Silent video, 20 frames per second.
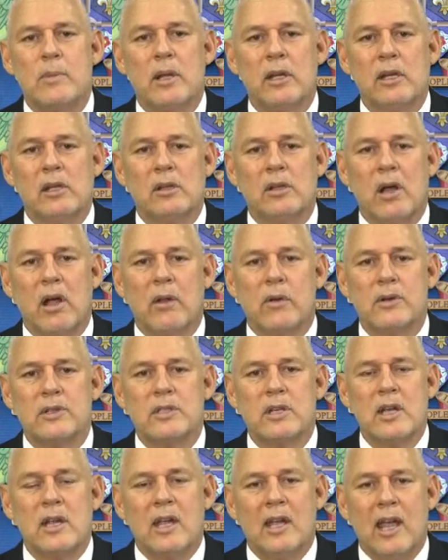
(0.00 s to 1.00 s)
million
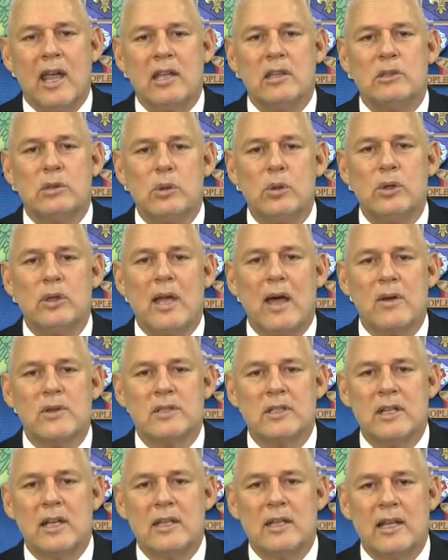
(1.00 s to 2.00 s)
in
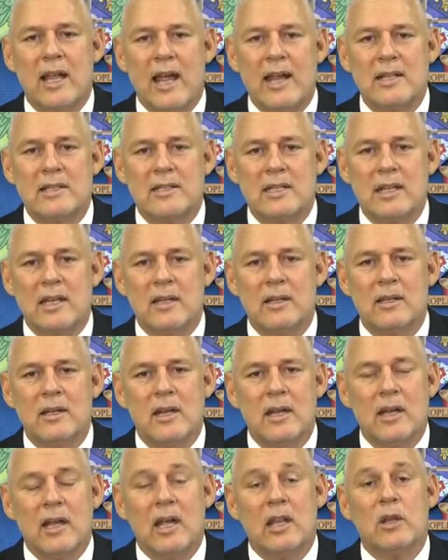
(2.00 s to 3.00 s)
2019
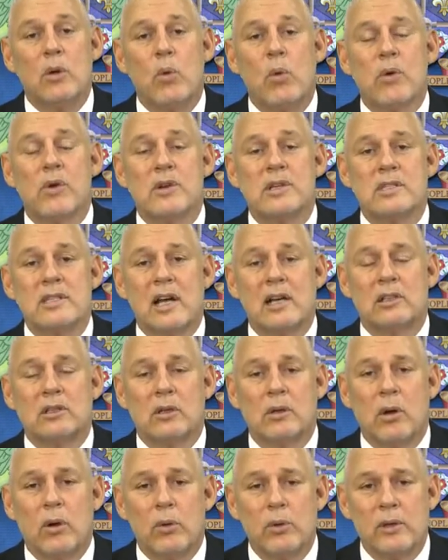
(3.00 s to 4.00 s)
in the water
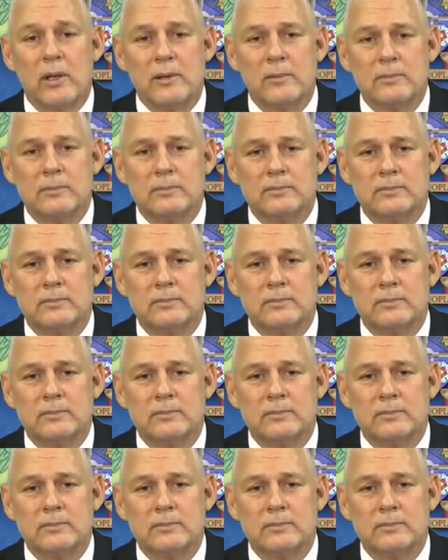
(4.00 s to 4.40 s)
sector only.